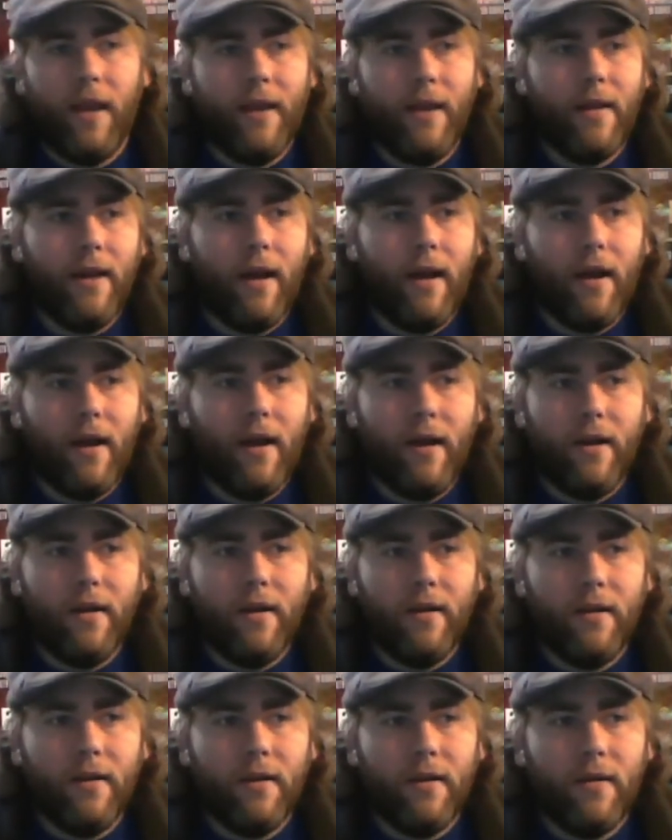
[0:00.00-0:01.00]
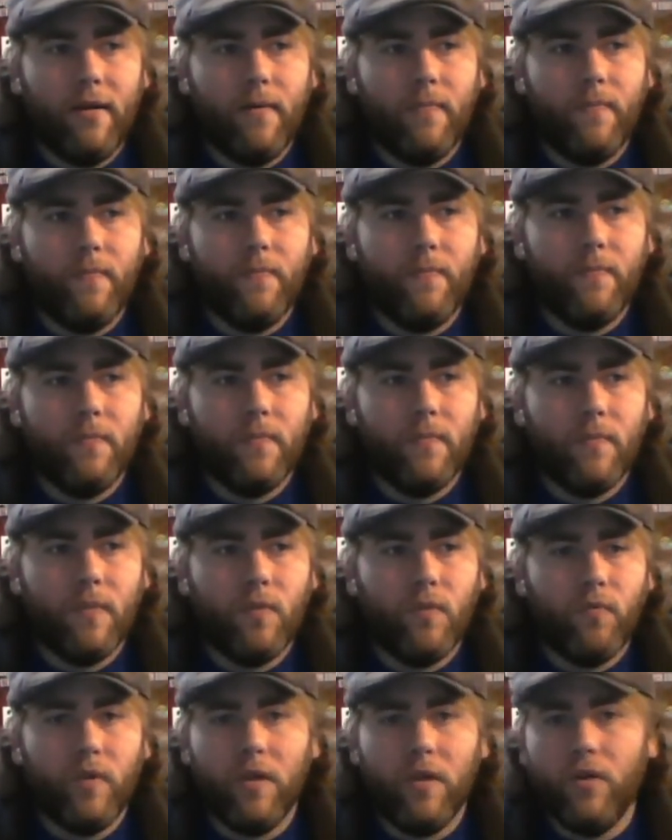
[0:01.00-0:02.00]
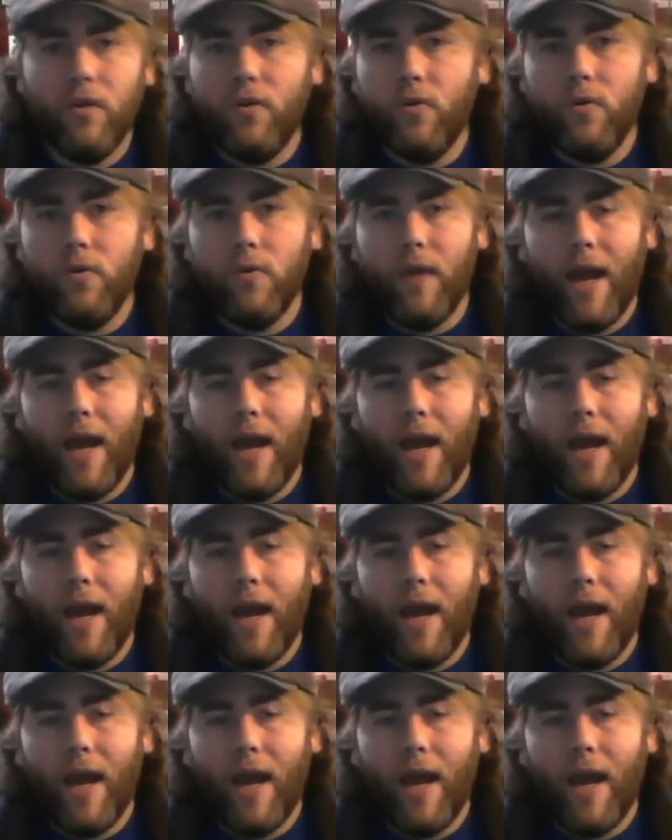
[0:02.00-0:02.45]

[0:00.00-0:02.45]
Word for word: and I am renewed.